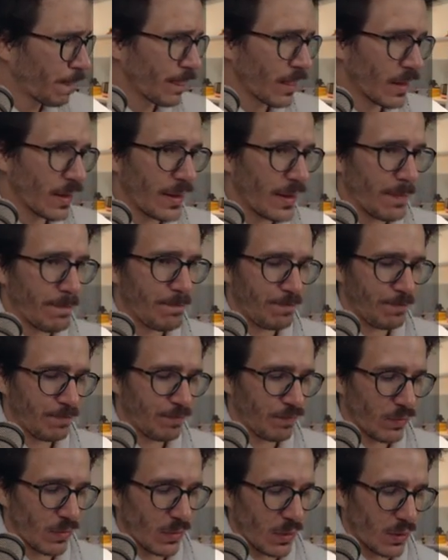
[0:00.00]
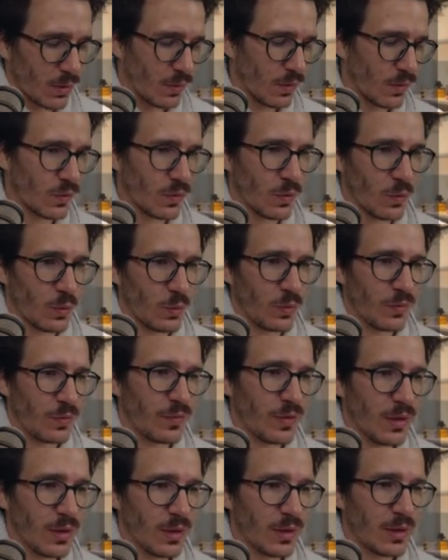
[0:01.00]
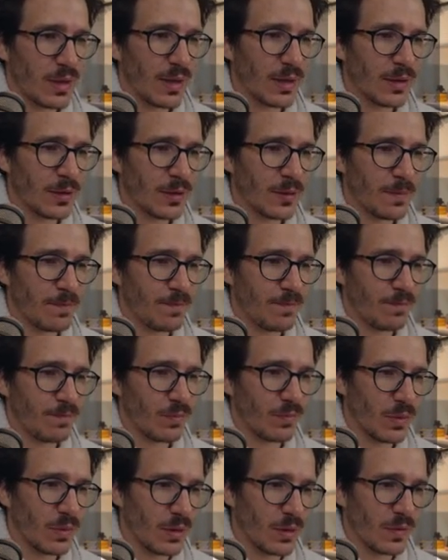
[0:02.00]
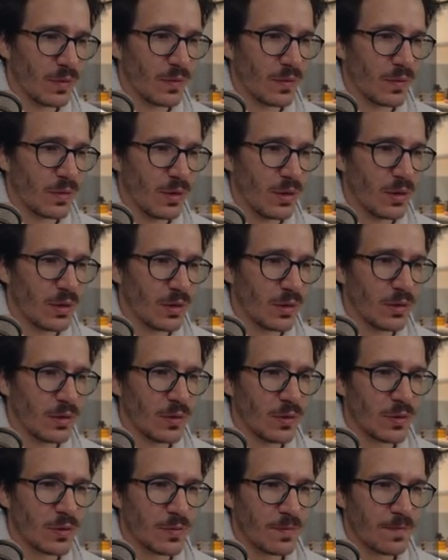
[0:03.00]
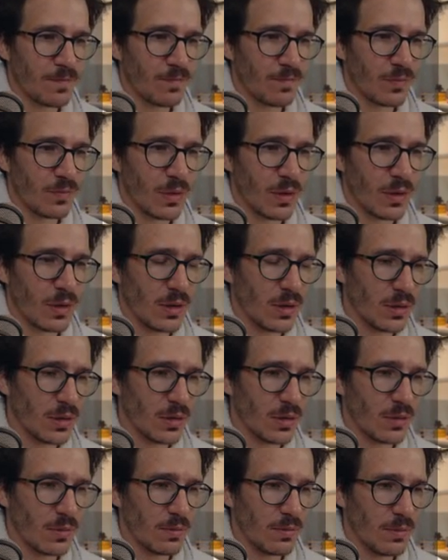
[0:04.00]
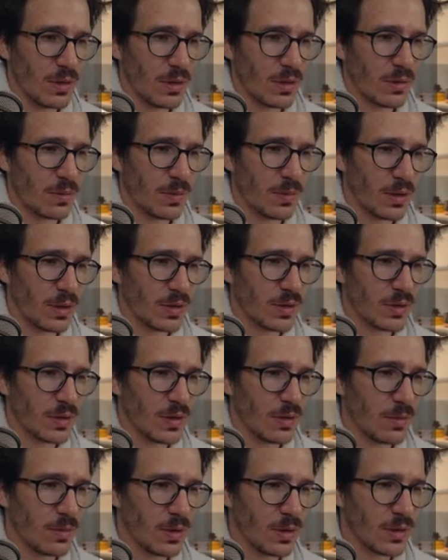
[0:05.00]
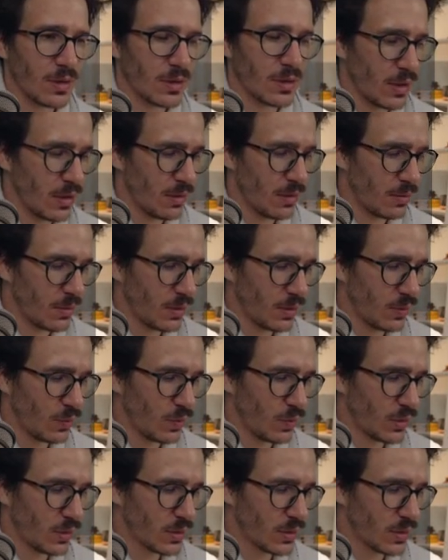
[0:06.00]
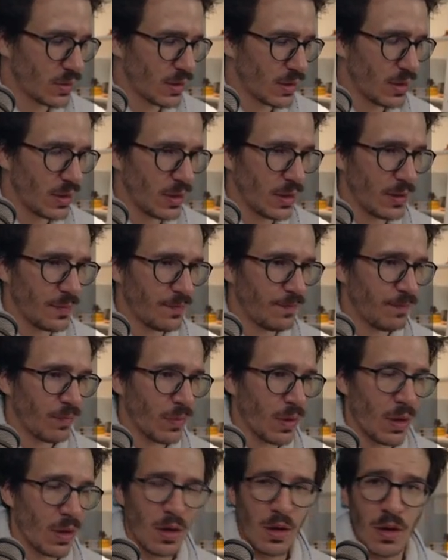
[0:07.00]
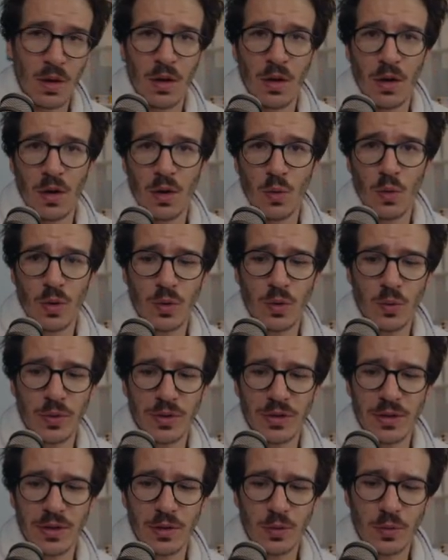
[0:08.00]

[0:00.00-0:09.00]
Okay, so we've done that. Git status, git commit minus a minus m, and we say, what do we say?